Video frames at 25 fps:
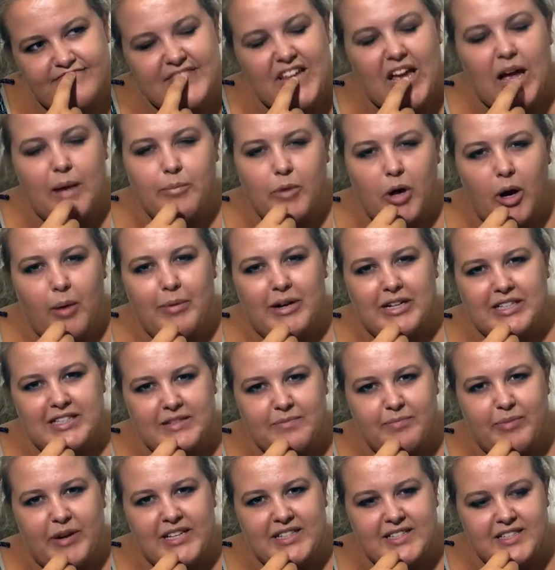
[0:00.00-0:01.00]
I'm not a
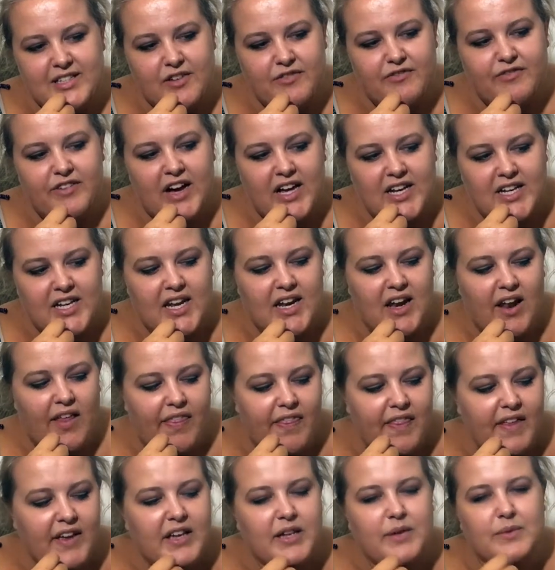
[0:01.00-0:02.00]
massive pesto fan, and I
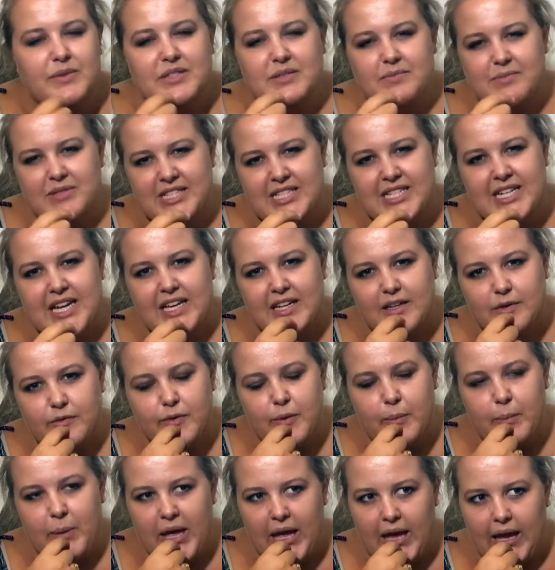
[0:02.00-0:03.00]
think it was a mistake
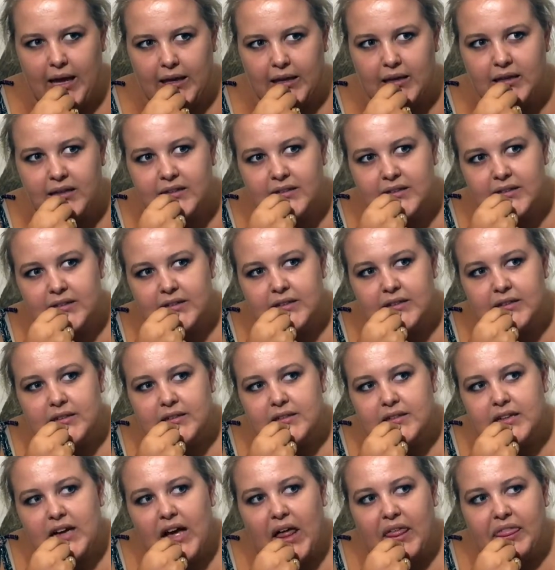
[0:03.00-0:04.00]
for me.
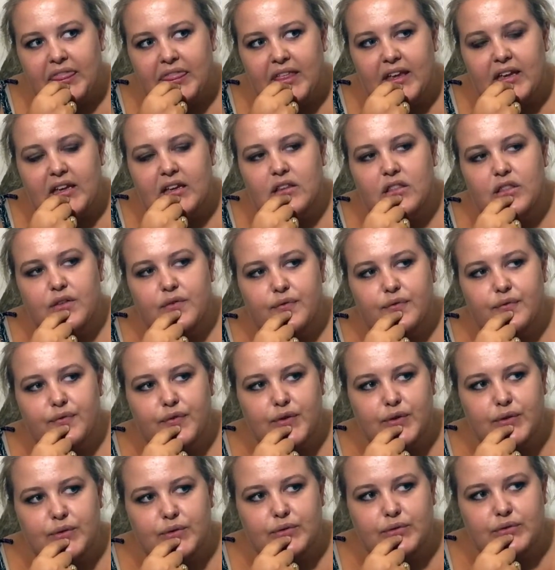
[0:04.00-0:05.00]
I think the
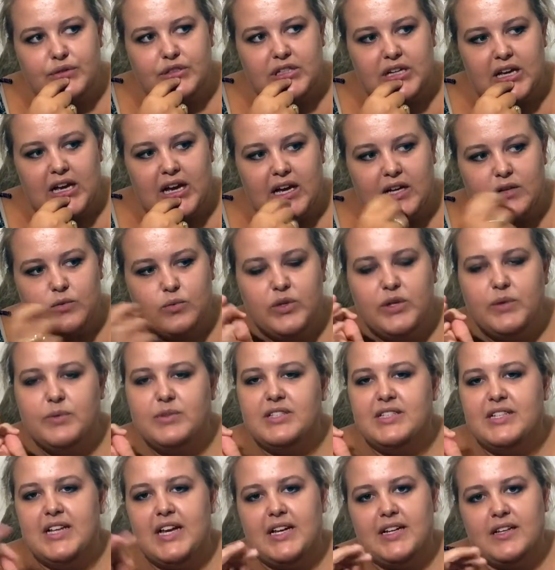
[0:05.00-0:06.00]
food we were
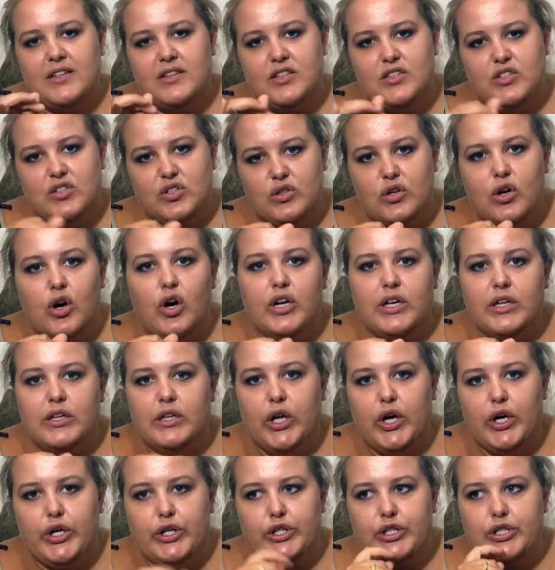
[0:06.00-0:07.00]
staying at the Sequoia
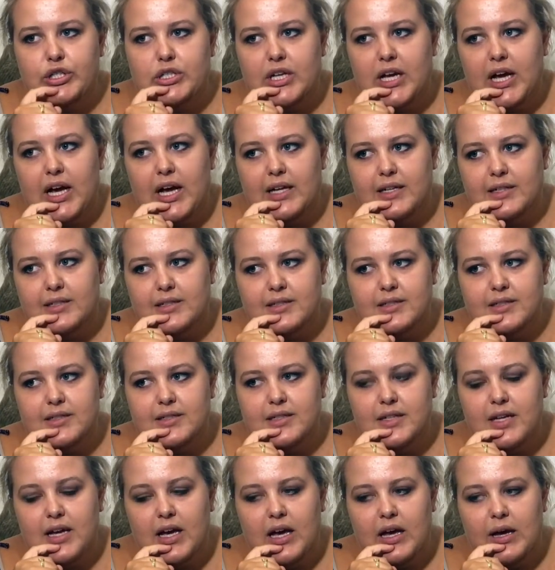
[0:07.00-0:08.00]
Lodge, and
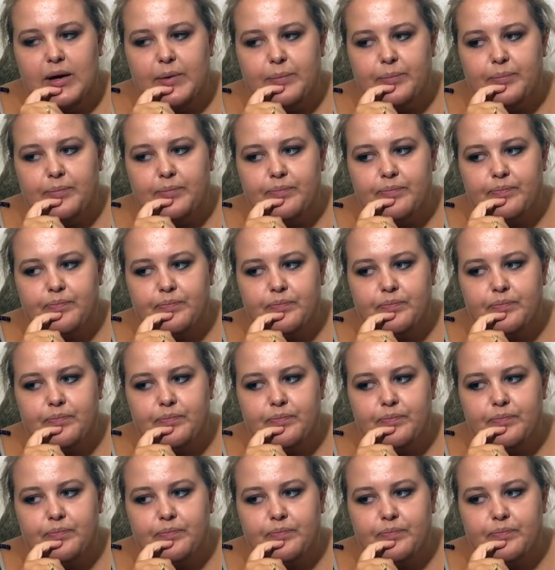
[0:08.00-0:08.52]
I